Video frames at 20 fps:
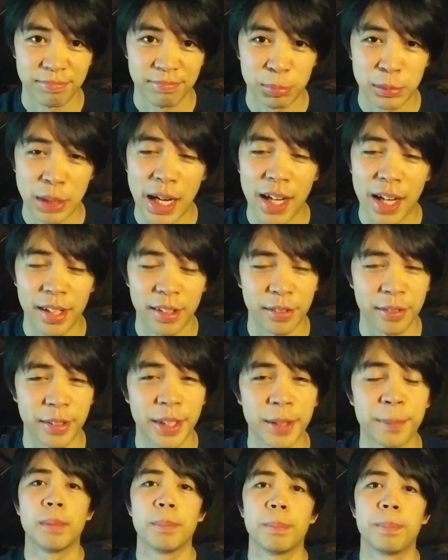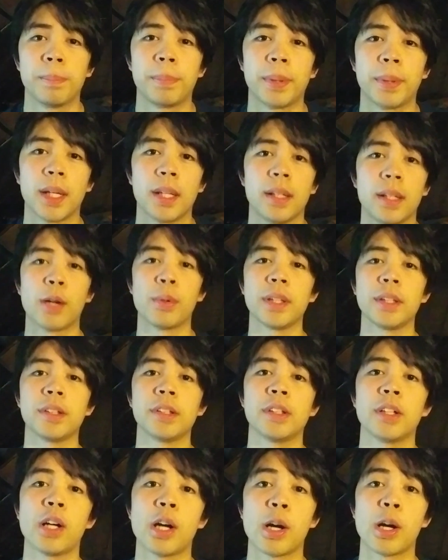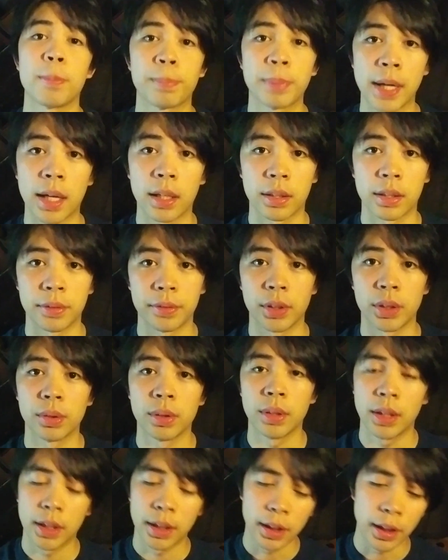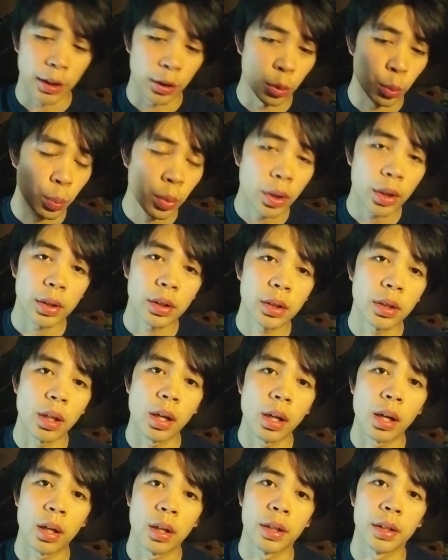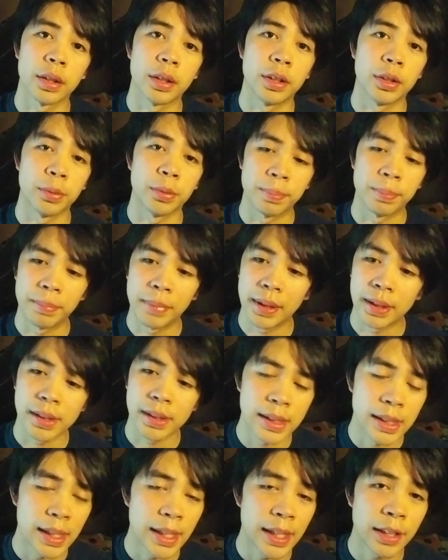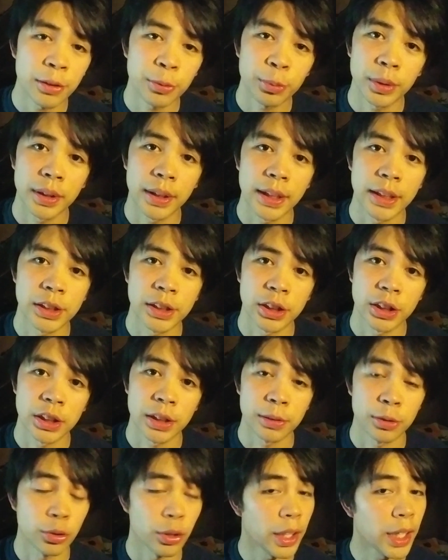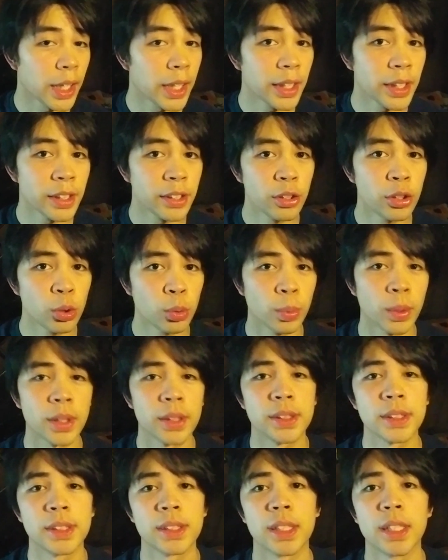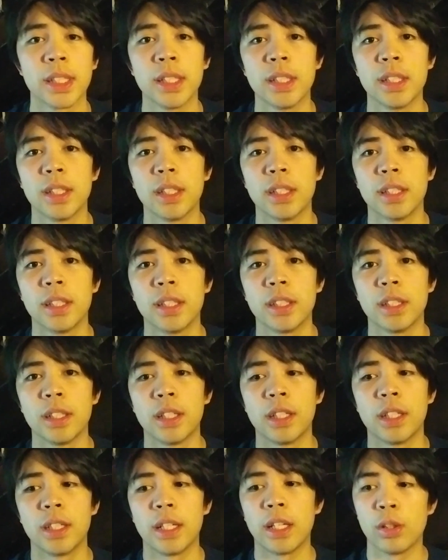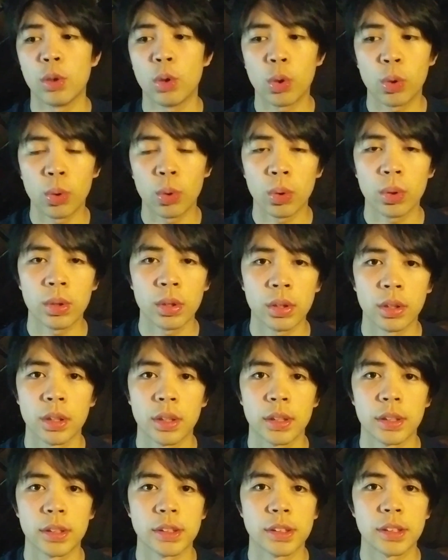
tiring, but I want you to know I'm proud of you. You worked hard, you maintained relationships, created new ones in order